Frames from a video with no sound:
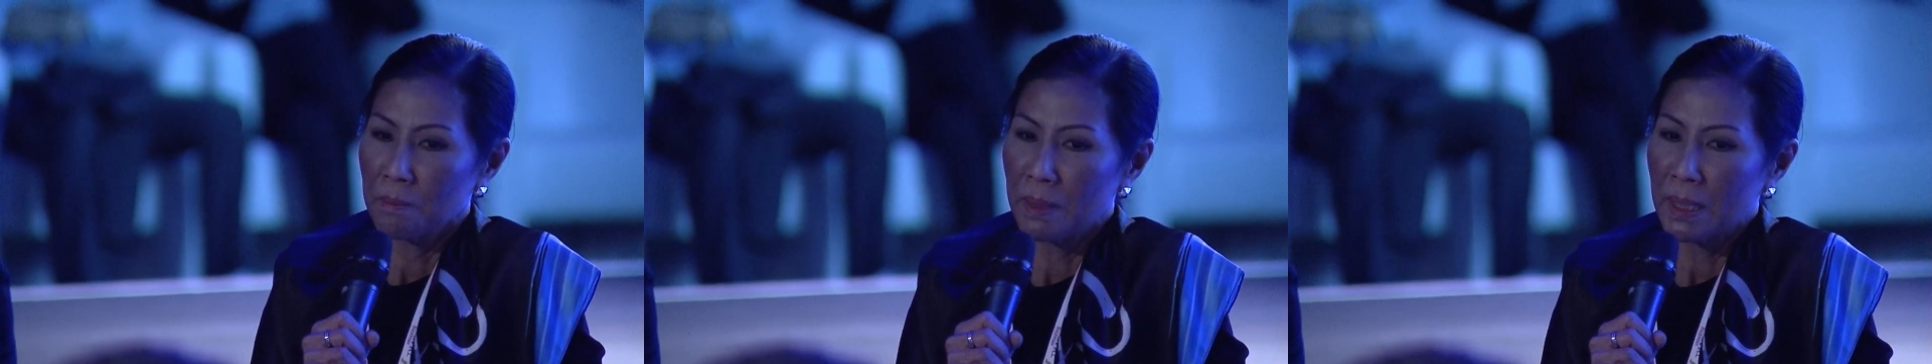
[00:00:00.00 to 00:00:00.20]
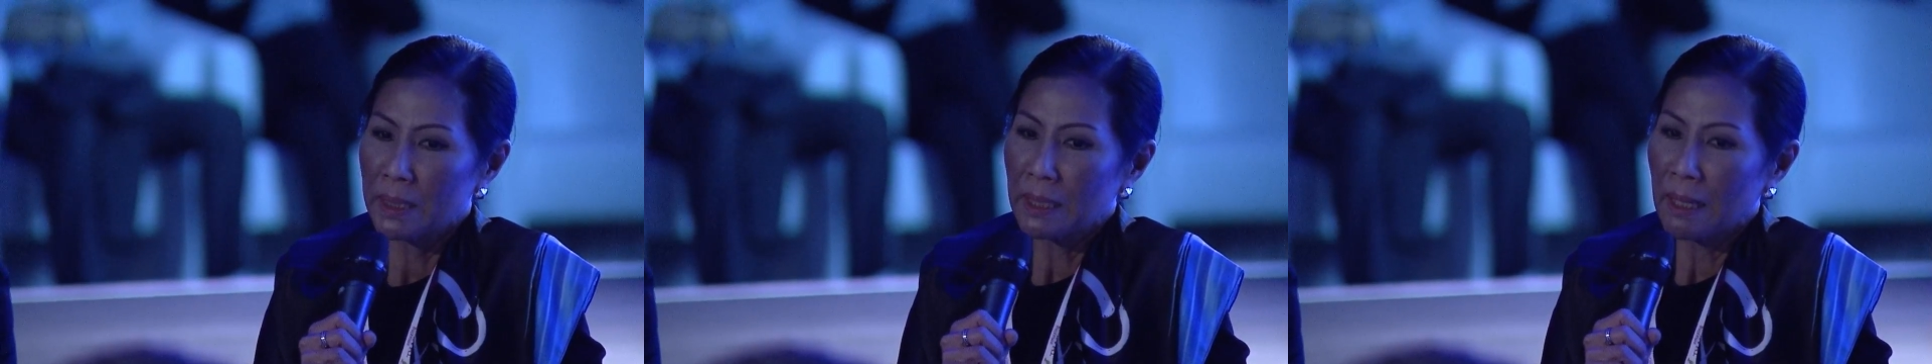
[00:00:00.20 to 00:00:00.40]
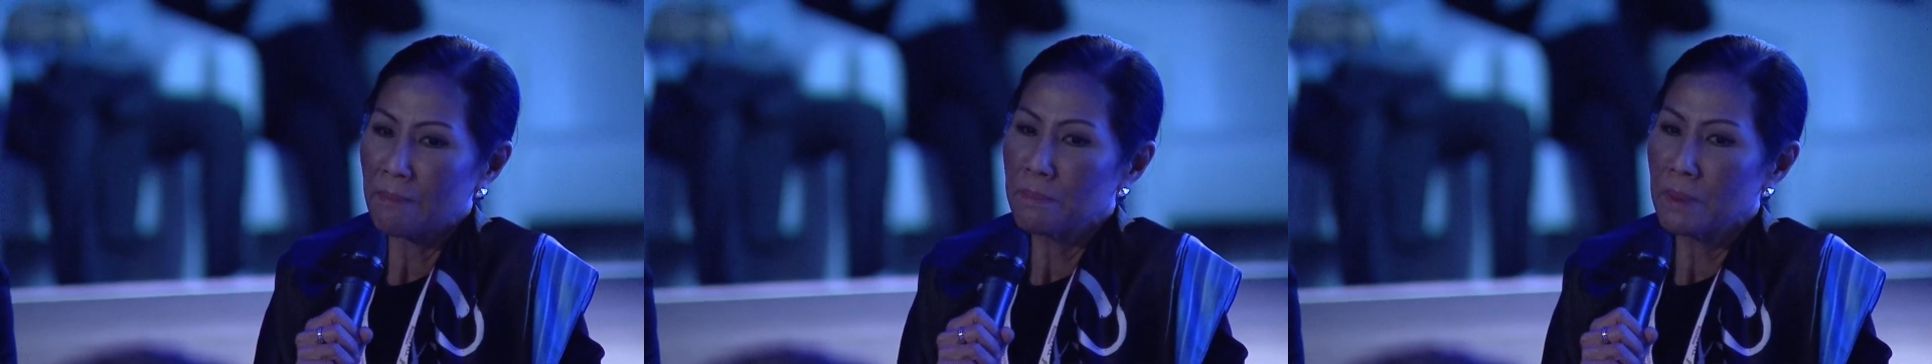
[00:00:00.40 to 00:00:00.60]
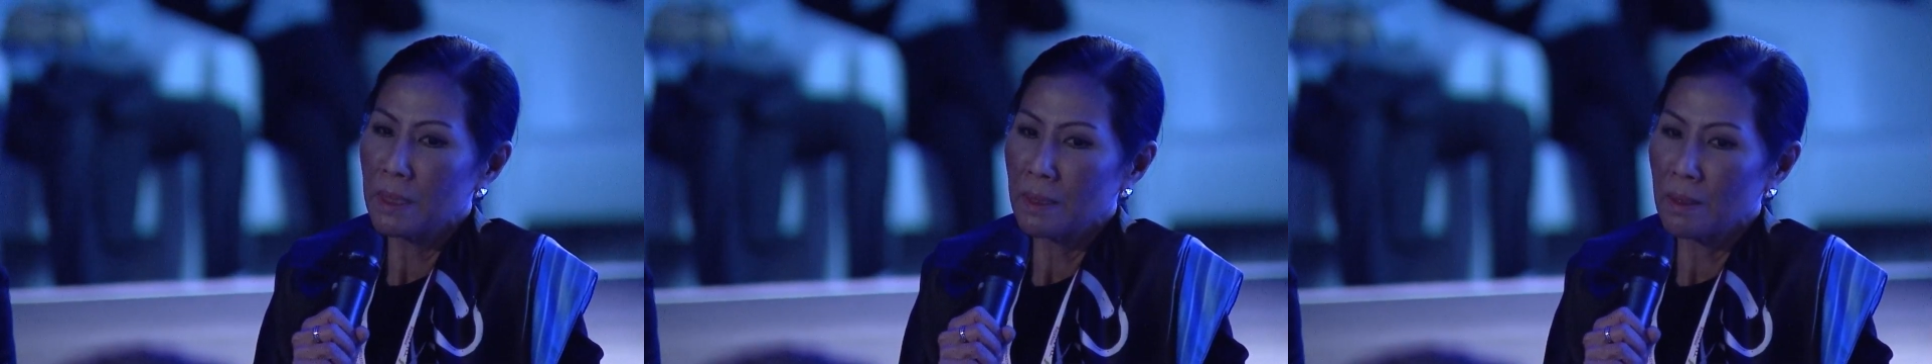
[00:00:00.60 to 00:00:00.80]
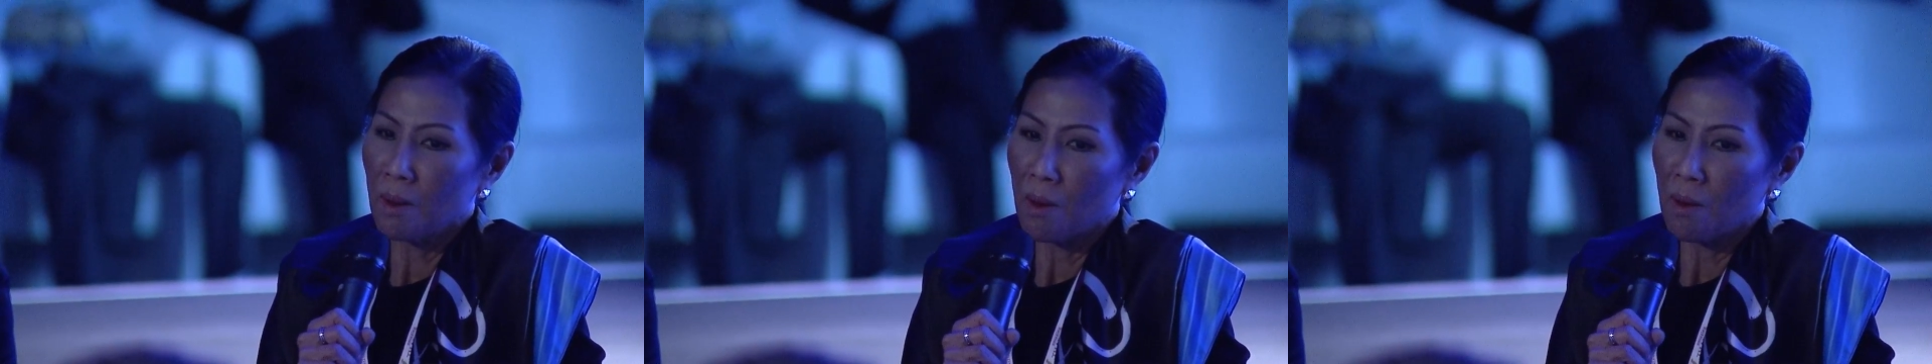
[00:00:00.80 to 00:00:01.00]
big
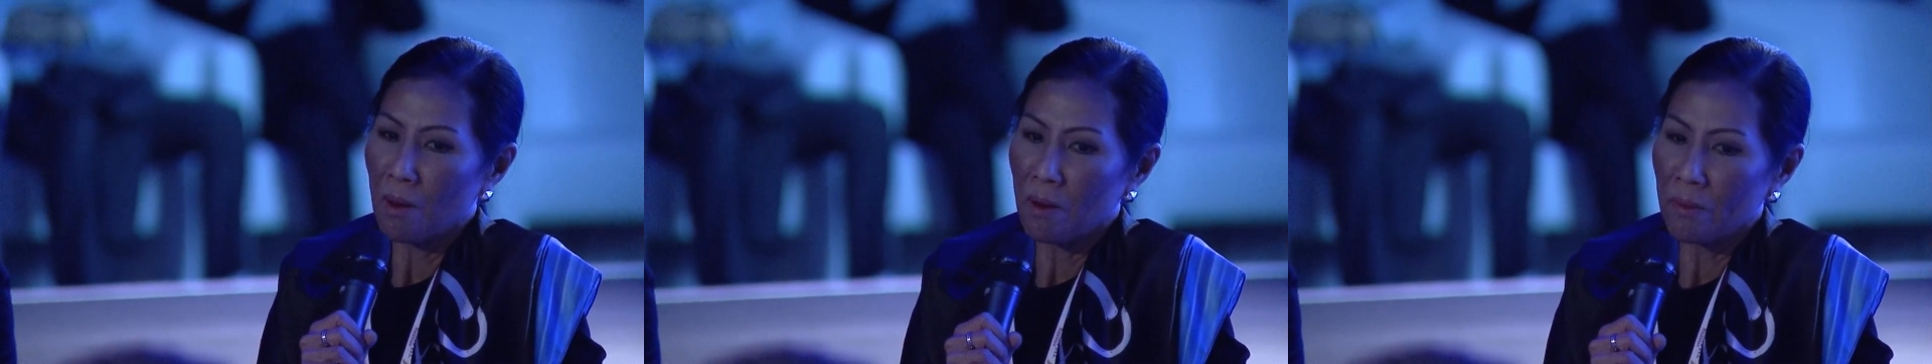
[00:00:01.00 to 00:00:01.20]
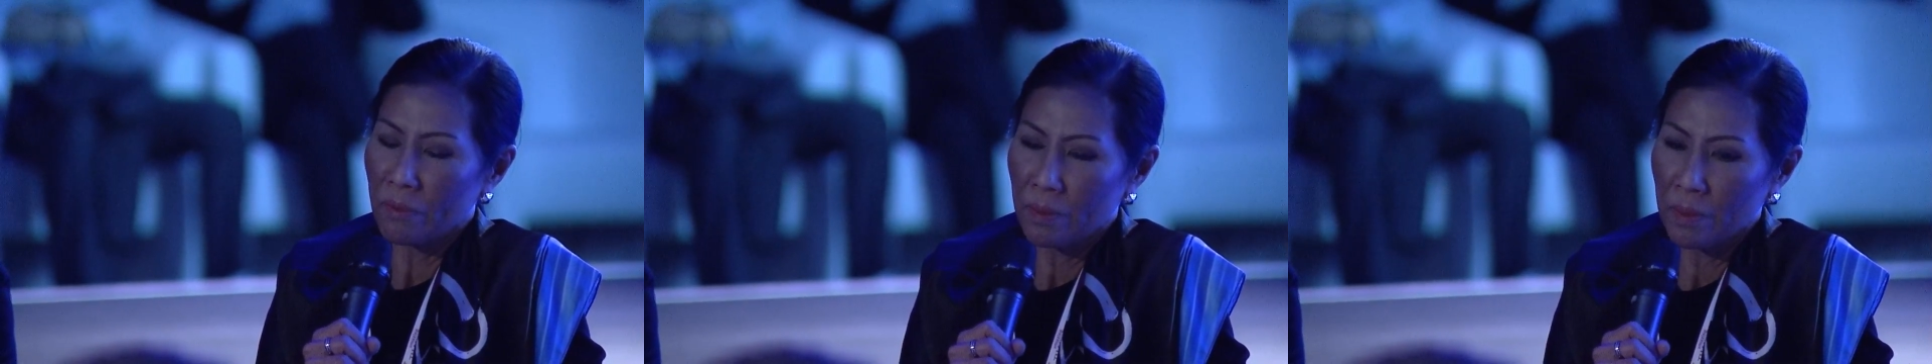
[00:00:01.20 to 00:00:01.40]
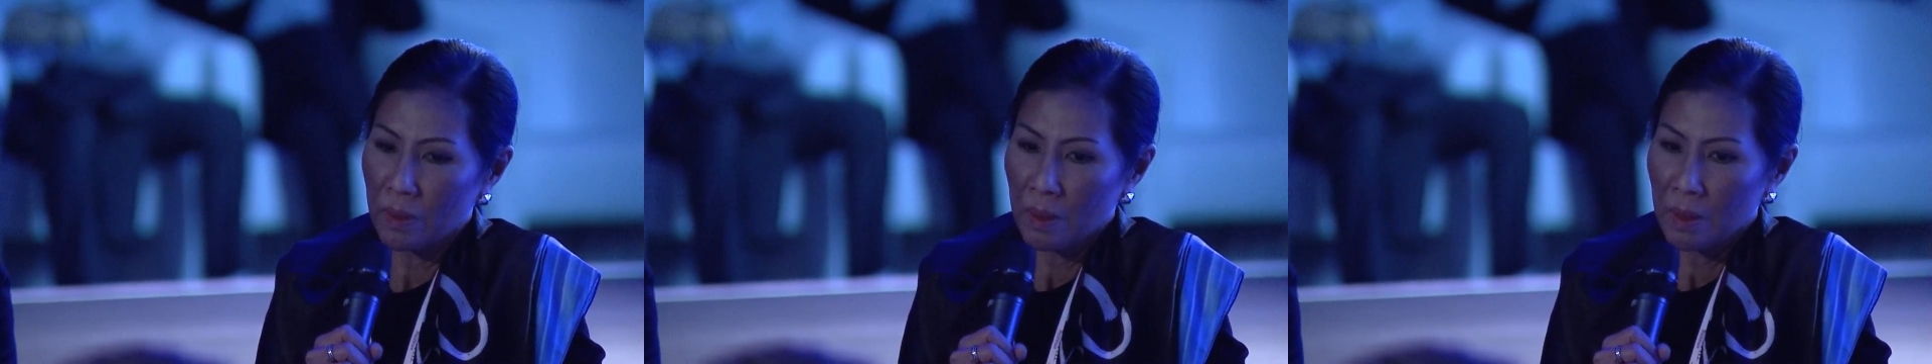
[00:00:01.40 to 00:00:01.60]
number of